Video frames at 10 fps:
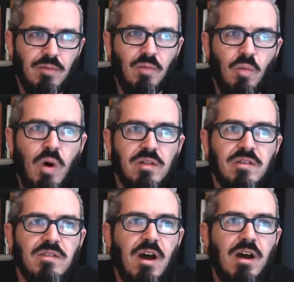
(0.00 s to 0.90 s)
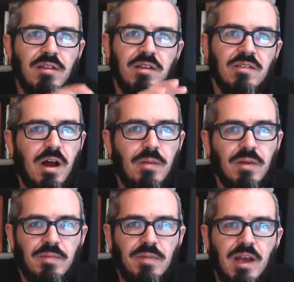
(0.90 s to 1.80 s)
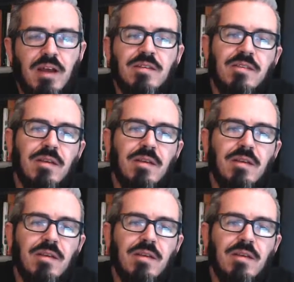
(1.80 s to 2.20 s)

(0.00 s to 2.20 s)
want to talk on this topic because it's